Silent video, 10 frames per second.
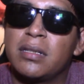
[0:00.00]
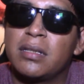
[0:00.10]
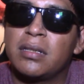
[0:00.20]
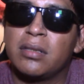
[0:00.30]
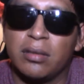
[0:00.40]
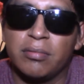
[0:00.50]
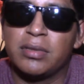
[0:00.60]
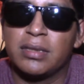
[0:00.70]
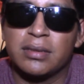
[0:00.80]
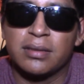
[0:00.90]
No, which
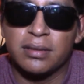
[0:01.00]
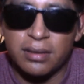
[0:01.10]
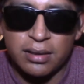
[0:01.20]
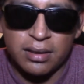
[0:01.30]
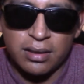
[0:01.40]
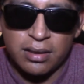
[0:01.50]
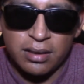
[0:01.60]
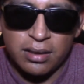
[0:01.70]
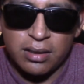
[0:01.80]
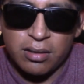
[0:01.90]
is
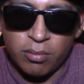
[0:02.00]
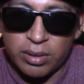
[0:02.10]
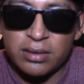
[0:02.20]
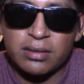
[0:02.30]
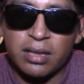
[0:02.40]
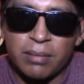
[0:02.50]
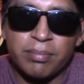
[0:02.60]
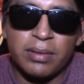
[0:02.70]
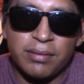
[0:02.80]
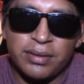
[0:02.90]
1 stop
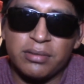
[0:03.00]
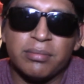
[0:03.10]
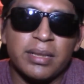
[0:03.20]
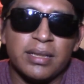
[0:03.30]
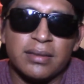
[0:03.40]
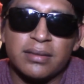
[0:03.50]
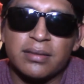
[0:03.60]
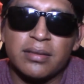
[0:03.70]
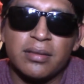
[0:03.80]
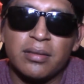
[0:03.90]
every 2
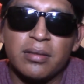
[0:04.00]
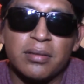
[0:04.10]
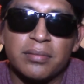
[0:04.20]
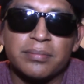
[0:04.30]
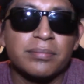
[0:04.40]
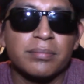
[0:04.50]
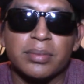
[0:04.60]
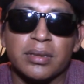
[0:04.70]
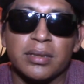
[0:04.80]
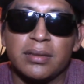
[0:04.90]
minutes.
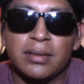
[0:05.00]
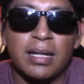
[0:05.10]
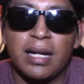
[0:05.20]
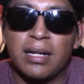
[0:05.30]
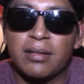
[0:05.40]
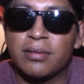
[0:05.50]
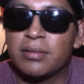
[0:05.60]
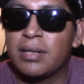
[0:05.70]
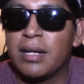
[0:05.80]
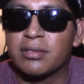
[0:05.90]
But I don't
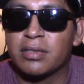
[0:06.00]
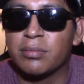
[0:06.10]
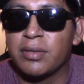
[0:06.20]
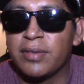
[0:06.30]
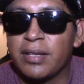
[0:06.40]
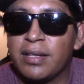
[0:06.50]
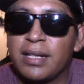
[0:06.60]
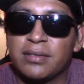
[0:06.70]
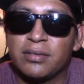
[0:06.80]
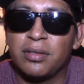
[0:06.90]
know how some of the other
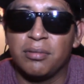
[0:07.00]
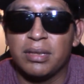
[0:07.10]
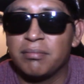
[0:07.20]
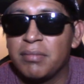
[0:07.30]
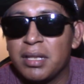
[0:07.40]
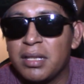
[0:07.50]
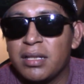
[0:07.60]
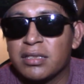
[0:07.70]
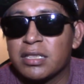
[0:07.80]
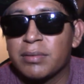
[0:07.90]
guys used to do it.
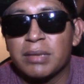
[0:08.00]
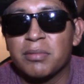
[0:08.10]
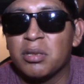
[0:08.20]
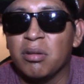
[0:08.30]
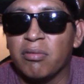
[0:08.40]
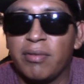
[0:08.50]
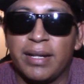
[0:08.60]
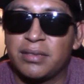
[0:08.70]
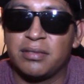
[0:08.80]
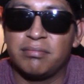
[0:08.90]
Some of them could go
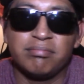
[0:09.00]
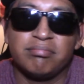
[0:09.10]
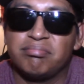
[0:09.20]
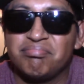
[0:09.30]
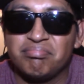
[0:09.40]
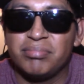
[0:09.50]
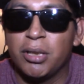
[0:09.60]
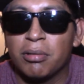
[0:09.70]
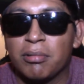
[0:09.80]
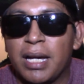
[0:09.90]
faster.
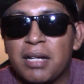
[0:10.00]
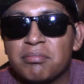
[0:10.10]
No clue how,